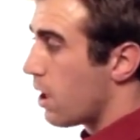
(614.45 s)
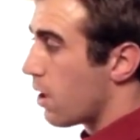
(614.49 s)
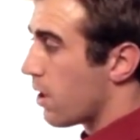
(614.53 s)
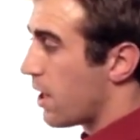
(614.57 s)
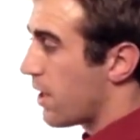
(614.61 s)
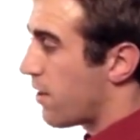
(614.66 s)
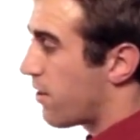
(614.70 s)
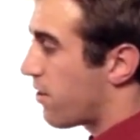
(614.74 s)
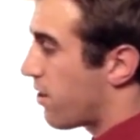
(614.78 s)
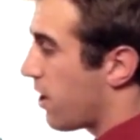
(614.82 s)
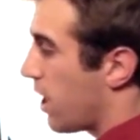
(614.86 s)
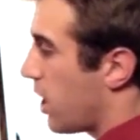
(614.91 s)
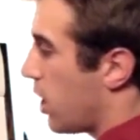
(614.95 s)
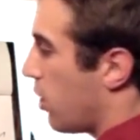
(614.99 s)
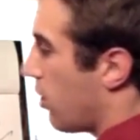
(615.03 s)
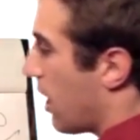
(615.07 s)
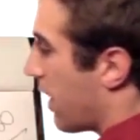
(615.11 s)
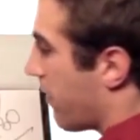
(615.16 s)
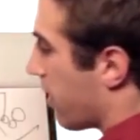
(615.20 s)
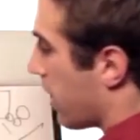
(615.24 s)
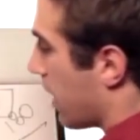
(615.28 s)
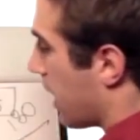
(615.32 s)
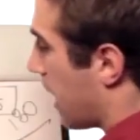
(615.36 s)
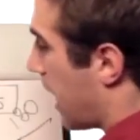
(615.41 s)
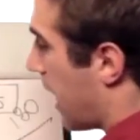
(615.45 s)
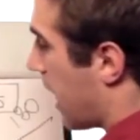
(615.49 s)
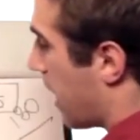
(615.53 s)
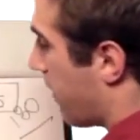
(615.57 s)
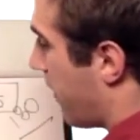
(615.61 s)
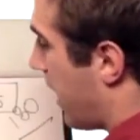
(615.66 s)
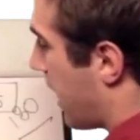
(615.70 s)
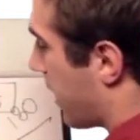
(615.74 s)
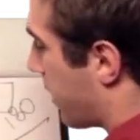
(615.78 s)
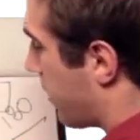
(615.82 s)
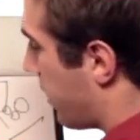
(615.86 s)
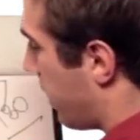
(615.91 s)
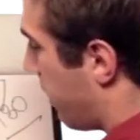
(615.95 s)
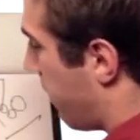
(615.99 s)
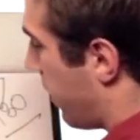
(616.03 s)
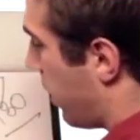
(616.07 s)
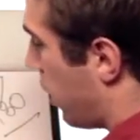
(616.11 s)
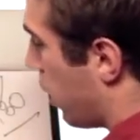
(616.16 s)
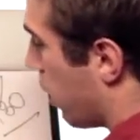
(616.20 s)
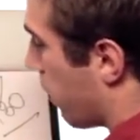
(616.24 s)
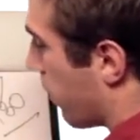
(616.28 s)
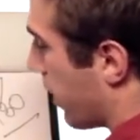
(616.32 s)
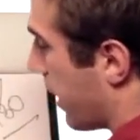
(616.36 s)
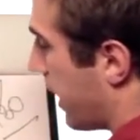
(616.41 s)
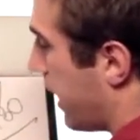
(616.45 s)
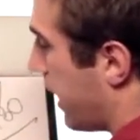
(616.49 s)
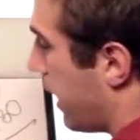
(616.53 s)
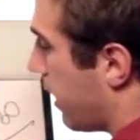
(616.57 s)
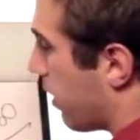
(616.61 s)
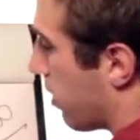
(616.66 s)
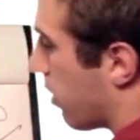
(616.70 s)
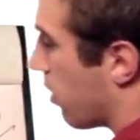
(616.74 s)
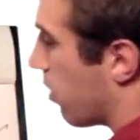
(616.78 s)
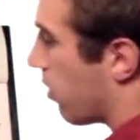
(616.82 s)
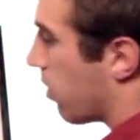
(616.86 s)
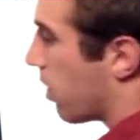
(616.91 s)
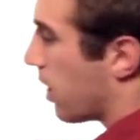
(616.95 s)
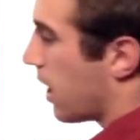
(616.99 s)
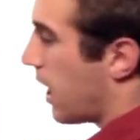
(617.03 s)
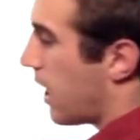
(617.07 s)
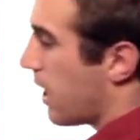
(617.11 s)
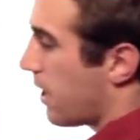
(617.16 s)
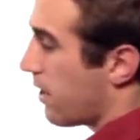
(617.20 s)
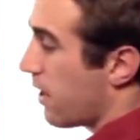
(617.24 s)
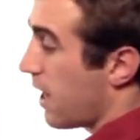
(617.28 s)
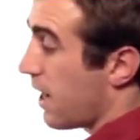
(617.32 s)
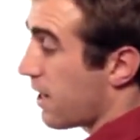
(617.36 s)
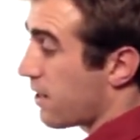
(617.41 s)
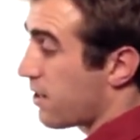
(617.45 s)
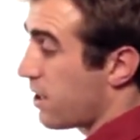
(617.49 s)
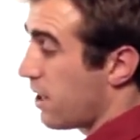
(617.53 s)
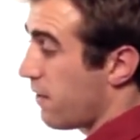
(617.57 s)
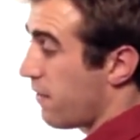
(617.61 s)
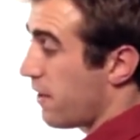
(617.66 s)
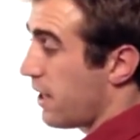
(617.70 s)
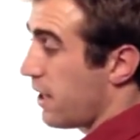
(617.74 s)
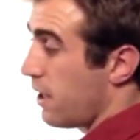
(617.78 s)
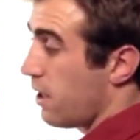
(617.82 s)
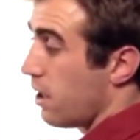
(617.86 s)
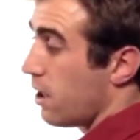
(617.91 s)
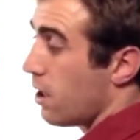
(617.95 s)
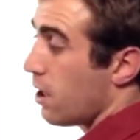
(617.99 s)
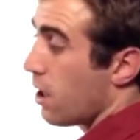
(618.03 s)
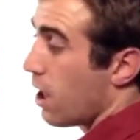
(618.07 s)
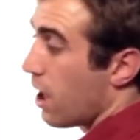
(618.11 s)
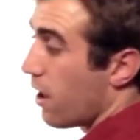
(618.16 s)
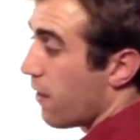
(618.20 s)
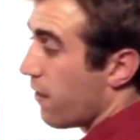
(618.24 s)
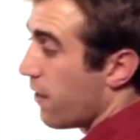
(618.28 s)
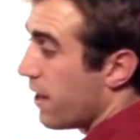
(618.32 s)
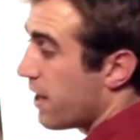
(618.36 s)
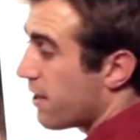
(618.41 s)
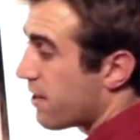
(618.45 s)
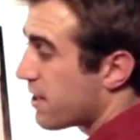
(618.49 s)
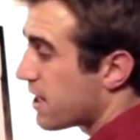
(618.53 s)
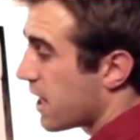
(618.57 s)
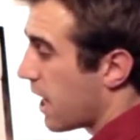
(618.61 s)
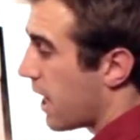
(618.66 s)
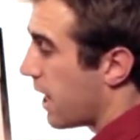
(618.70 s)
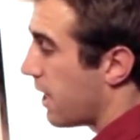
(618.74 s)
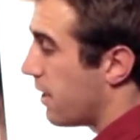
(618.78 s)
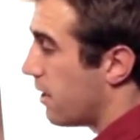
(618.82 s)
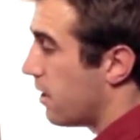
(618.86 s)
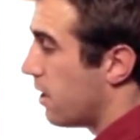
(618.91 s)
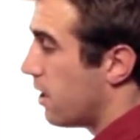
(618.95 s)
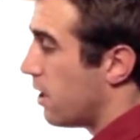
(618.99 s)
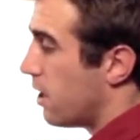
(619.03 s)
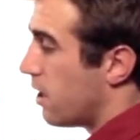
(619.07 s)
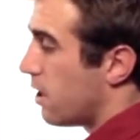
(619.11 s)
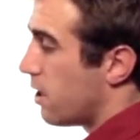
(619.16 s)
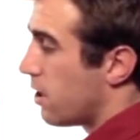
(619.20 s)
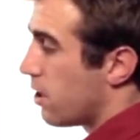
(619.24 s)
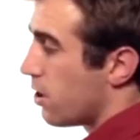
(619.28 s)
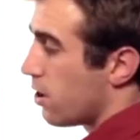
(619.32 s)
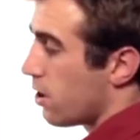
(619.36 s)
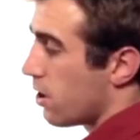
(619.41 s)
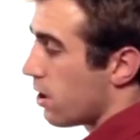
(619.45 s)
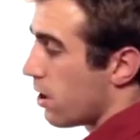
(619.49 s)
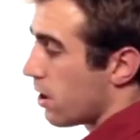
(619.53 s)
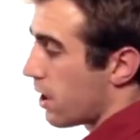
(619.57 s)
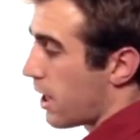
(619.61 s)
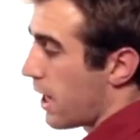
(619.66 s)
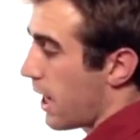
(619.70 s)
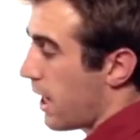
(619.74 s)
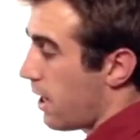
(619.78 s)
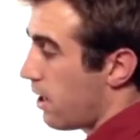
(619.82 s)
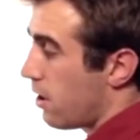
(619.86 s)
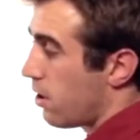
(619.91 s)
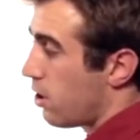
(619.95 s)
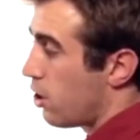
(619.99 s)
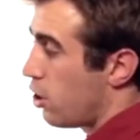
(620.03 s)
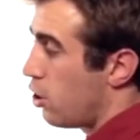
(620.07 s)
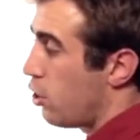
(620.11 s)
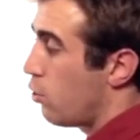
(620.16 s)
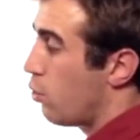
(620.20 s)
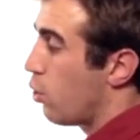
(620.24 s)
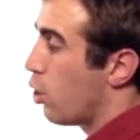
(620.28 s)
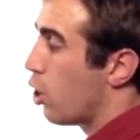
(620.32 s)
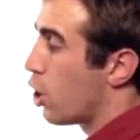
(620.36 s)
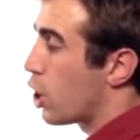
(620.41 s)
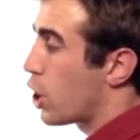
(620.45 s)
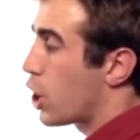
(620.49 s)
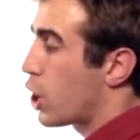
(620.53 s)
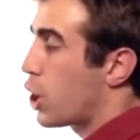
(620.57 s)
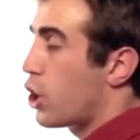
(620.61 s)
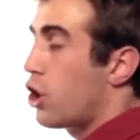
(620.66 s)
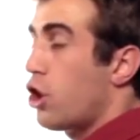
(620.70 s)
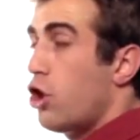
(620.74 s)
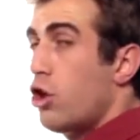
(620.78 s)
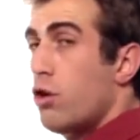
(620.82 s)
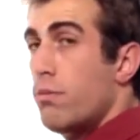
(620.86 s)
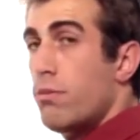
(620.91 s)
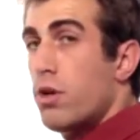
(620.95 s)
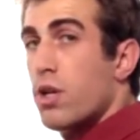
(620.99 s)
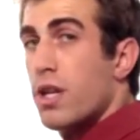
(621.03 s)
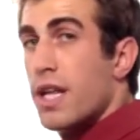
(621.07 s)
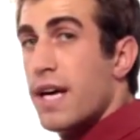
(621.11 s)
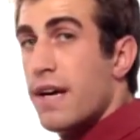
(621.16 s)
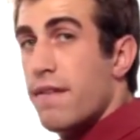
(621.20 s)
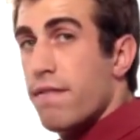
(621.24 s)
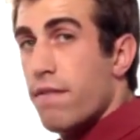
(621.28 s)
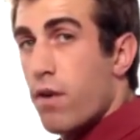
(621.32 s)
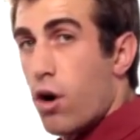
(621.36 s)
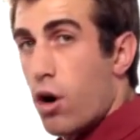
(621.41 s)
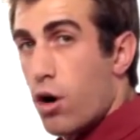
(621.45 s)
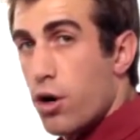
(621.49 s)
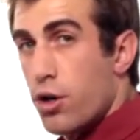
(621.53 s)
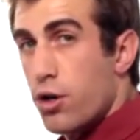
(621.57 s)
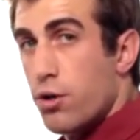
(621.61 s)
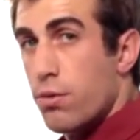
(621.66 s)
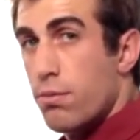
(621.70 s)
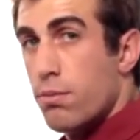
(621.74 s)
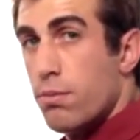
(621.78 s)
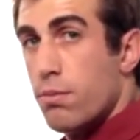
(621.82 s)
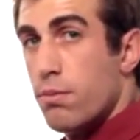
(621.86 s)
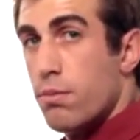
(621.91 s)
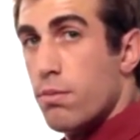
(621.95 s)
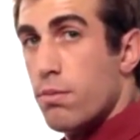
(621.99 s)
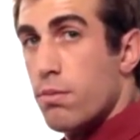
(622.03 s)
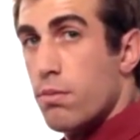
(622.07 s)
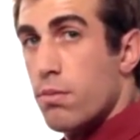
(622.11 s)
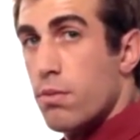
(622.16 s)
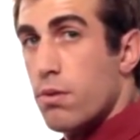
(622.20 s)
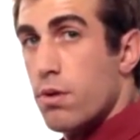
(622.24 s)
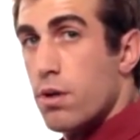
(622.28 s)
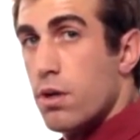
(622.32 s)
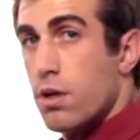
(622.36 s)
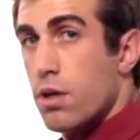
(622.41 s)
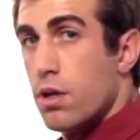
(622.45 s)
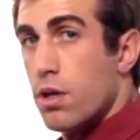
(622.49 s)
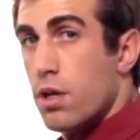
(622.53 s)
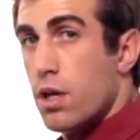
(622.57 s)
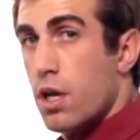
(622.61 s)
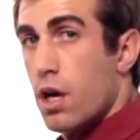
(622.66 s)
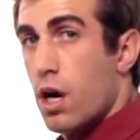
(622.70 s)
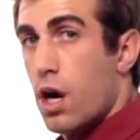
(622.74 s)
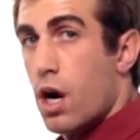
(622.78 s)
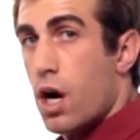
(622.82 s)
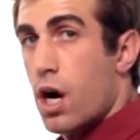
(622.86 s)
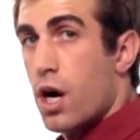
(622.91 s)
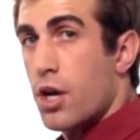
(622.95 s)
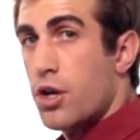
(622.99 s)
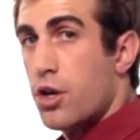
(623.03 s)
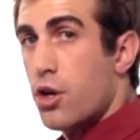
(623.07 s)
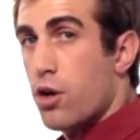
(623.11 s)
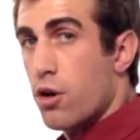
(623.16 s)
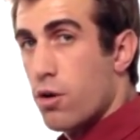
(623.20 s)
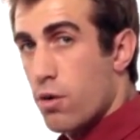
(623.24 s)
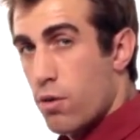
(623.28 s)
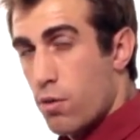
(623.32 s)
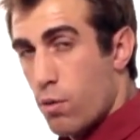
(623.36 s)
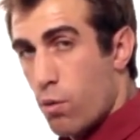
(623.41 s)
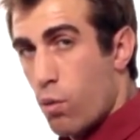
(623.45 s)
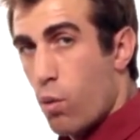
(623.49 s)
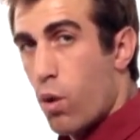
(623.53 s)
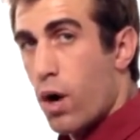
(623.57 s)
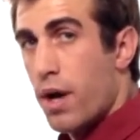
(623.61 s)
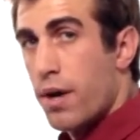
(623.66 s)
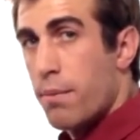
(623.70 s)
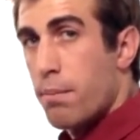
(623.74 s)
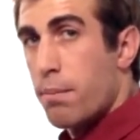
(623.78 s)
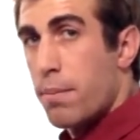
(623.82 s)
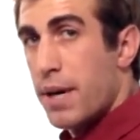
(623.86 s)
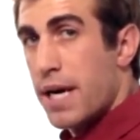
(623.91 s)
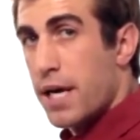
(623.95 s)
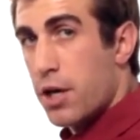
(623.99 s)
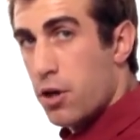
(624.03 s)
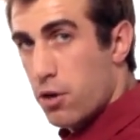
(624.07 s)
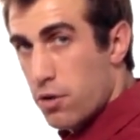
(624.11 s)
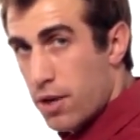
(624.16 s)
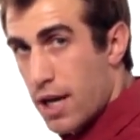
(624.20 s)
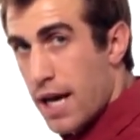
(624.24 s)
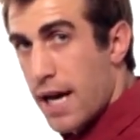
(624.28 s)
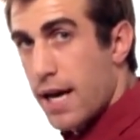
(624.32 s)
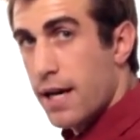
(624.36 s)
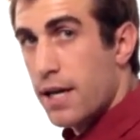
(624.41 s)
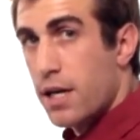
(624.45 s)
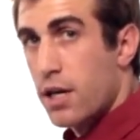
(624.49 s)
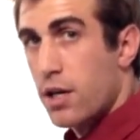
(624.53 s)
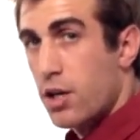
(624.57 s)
Let's say you have a lot of activity over here, or a lot of activity on this side. Okay? You will accumulate volume on your one bigger leg.